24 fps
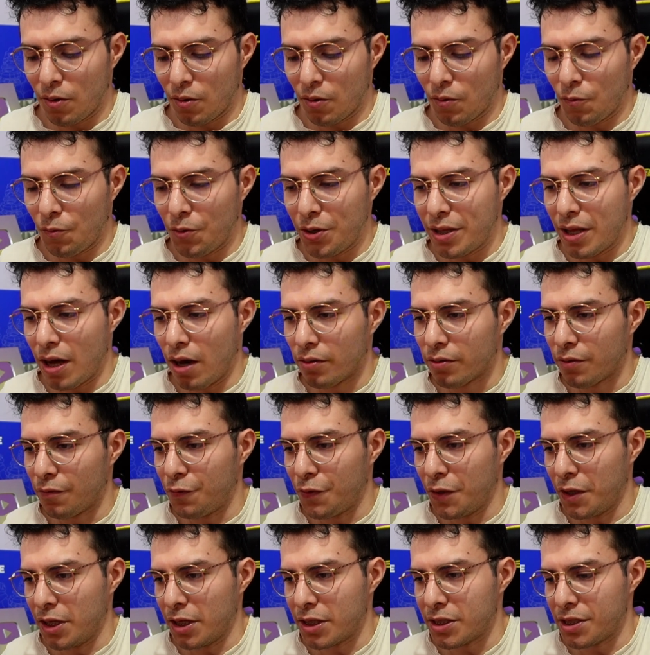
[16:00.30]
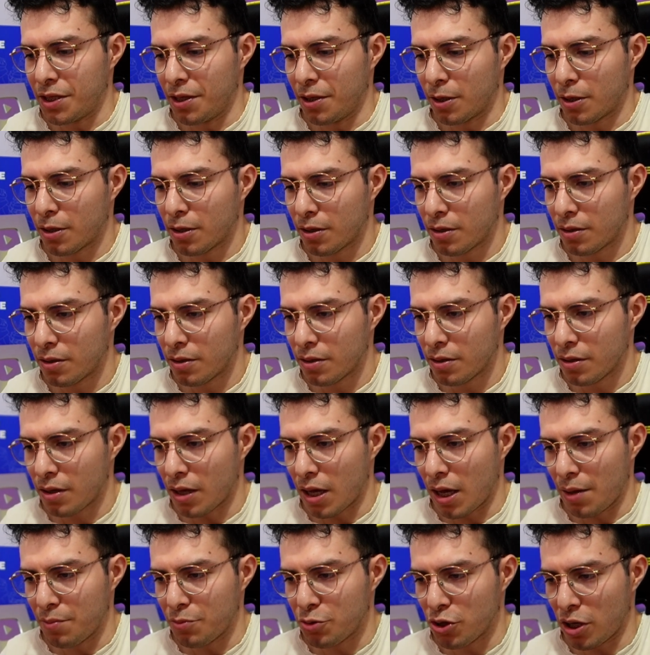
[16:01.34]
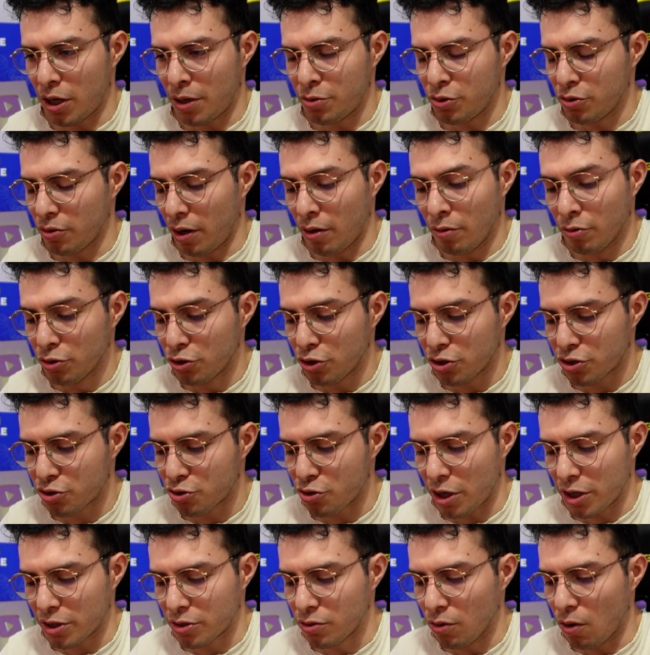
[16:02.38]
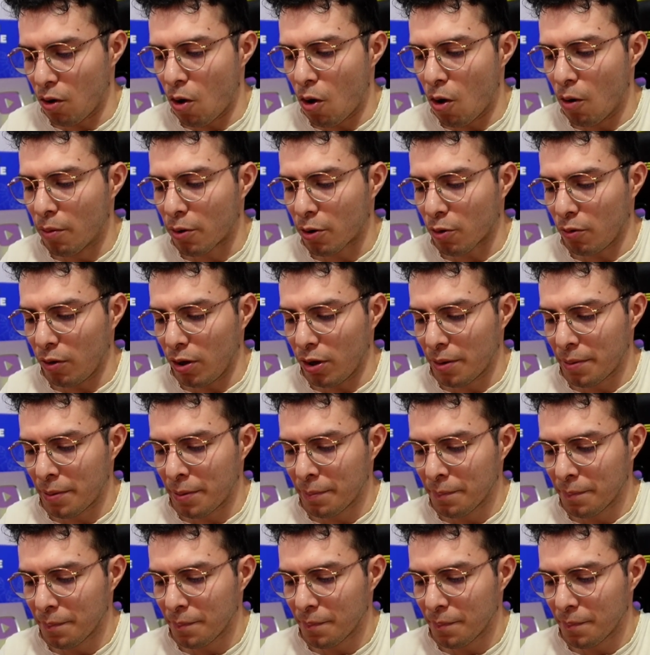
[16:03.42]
without the Phoenix here. I will just try to overwhelm him.